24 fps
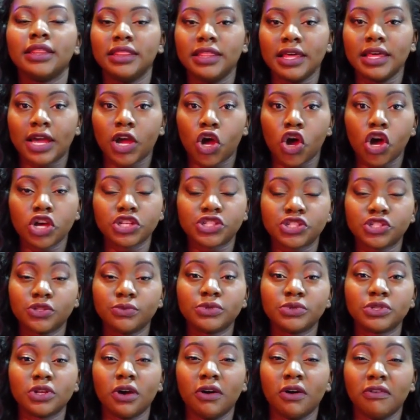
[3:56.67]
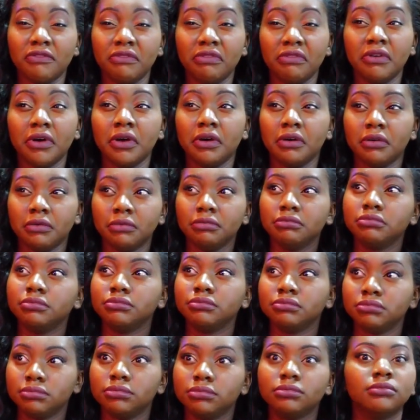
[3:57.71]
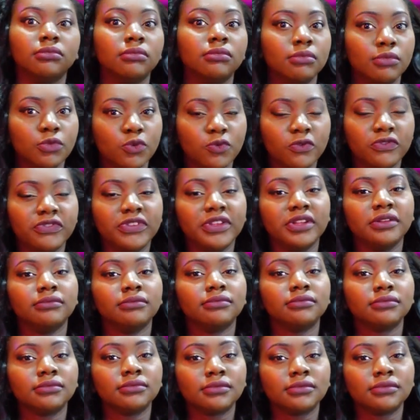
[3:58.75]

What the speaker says: The costumes of the movie,